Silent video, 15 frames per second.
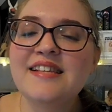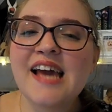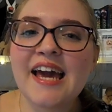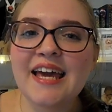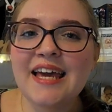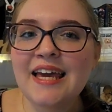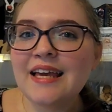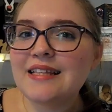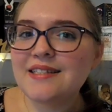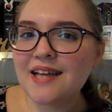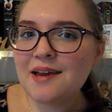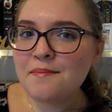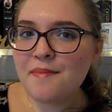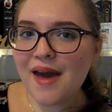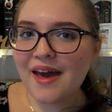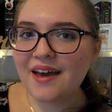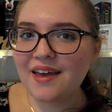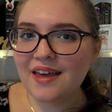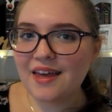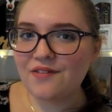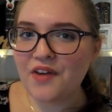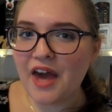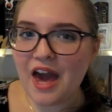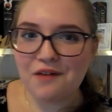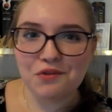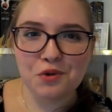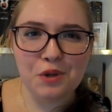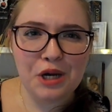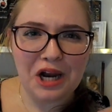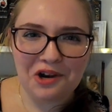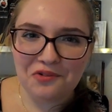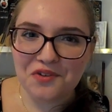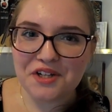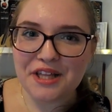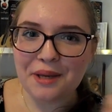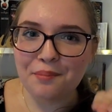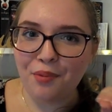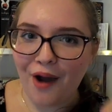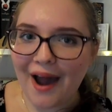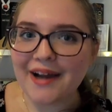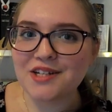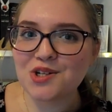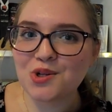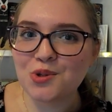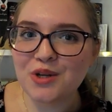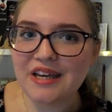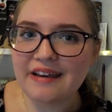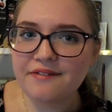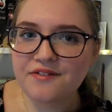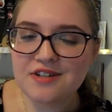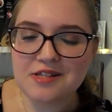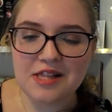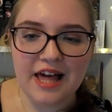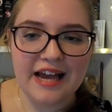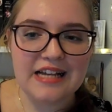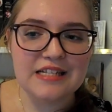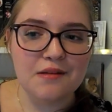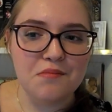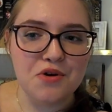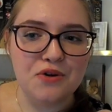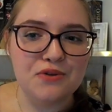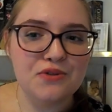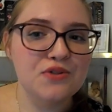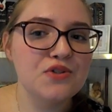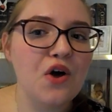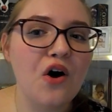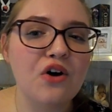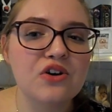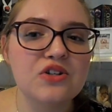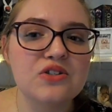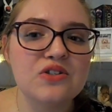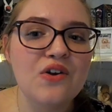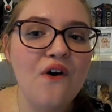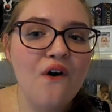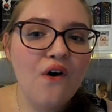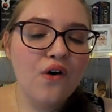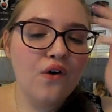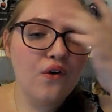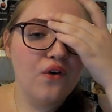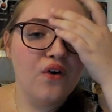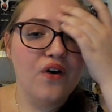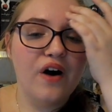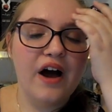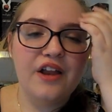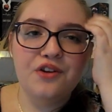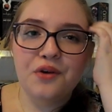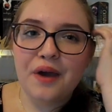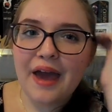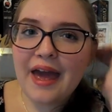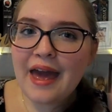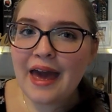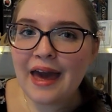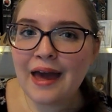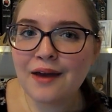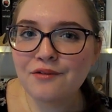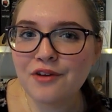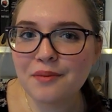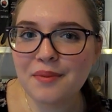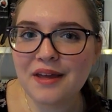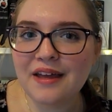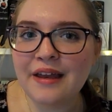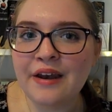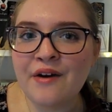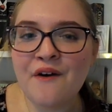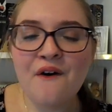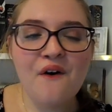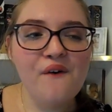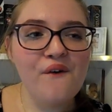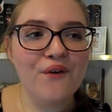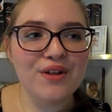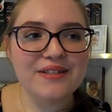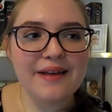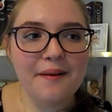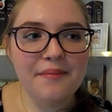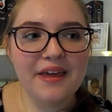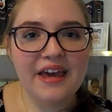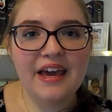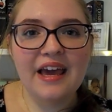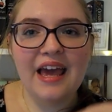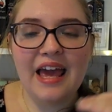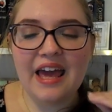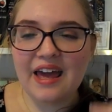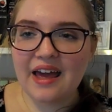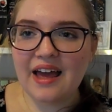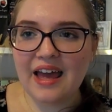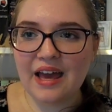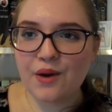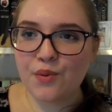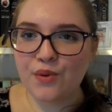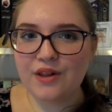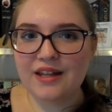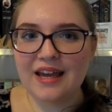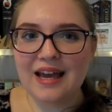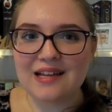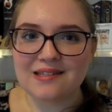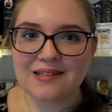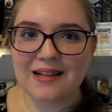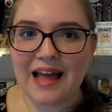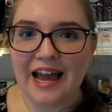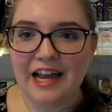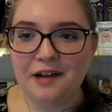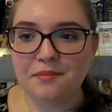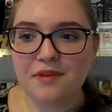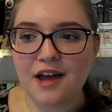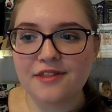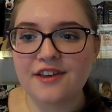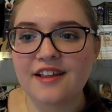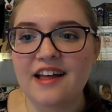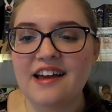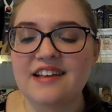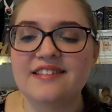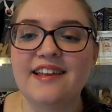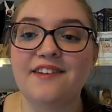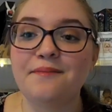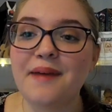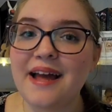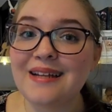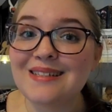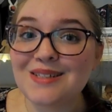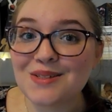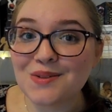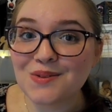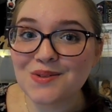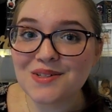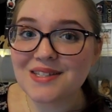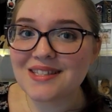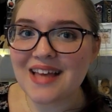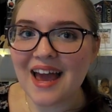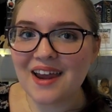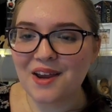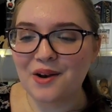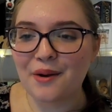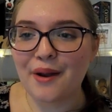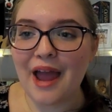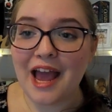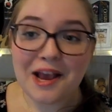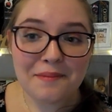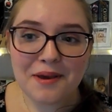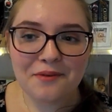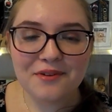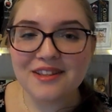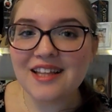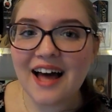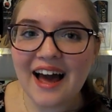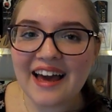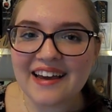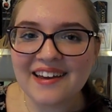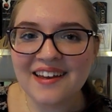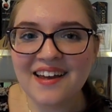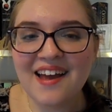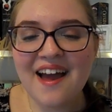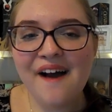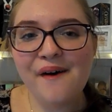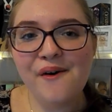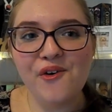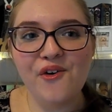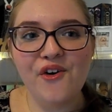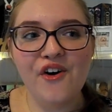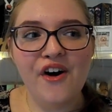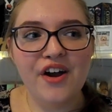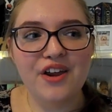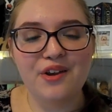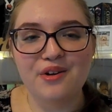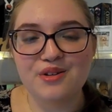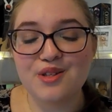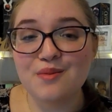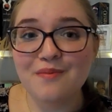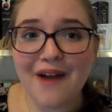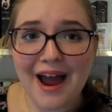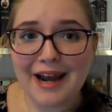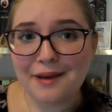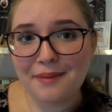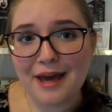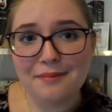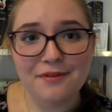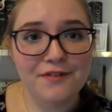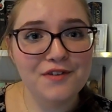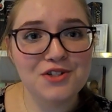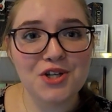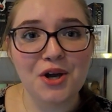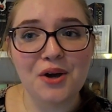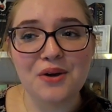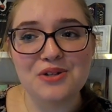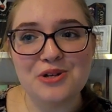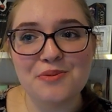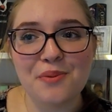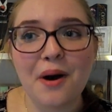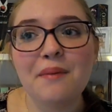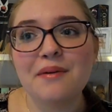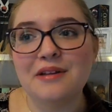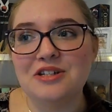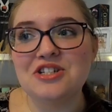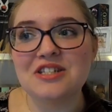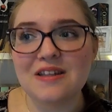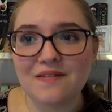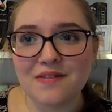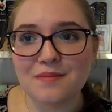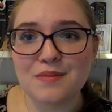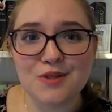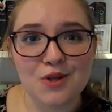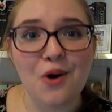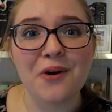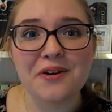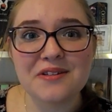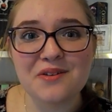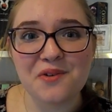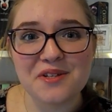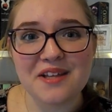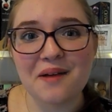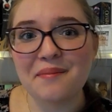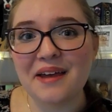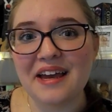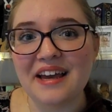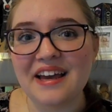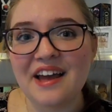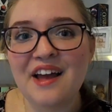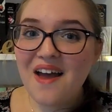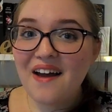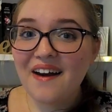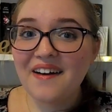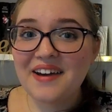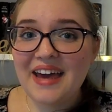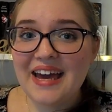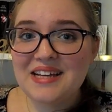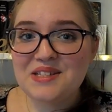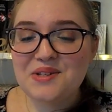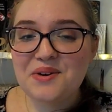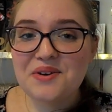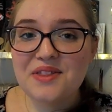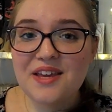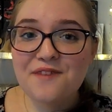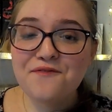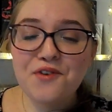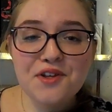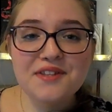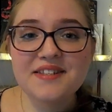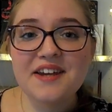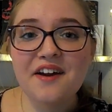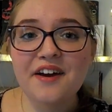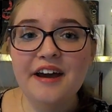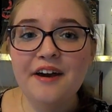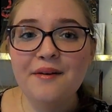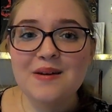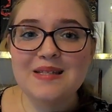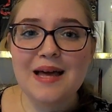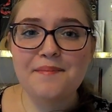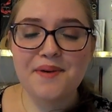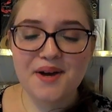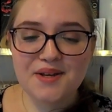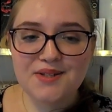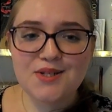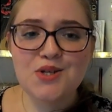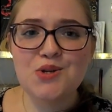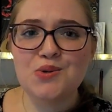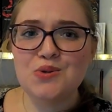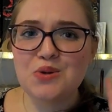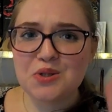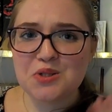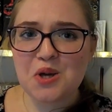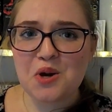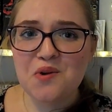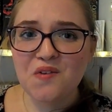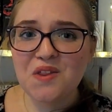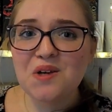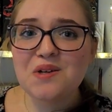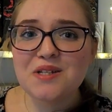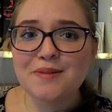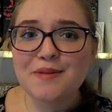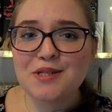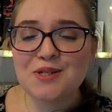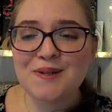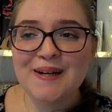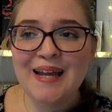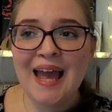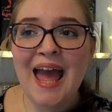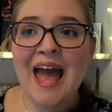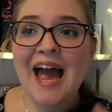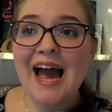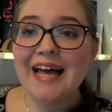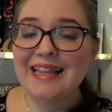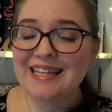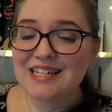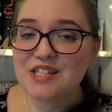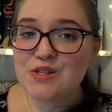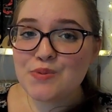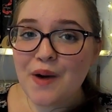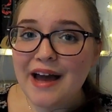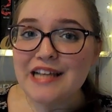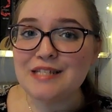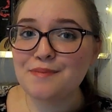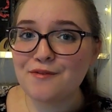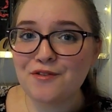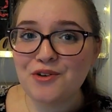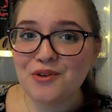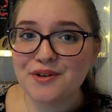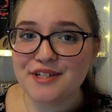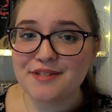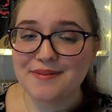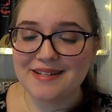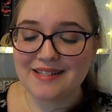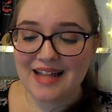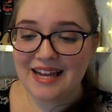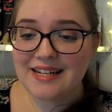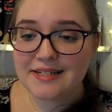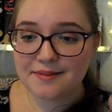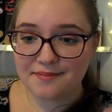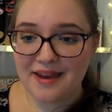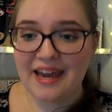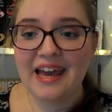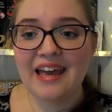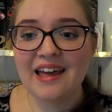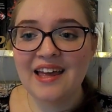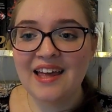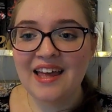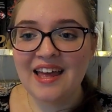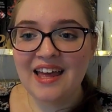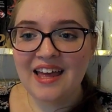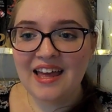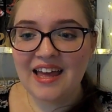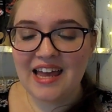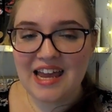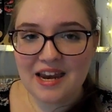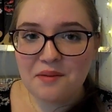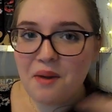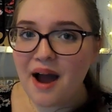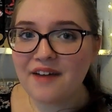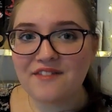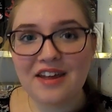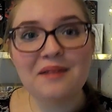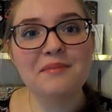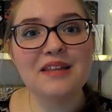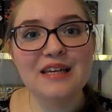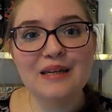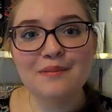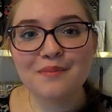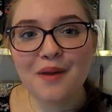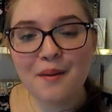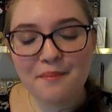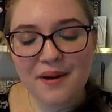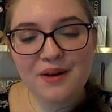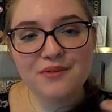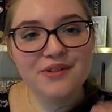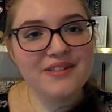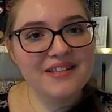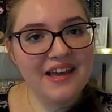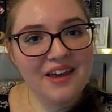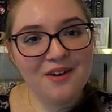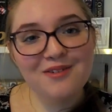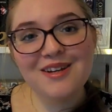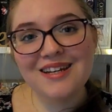See, I can see Meg giving everyone a really practical gift, like some new socks or a new hair ribbon or something equally as lame, nothing like a set of pencils that, Amy would like, or, some writing paper for Joe. She'll probably just give them socks or something. Okay, so the fourth scenario is that person who knocks over the Christmas tree at least twice before Christmas. That is me in my family, but we'll see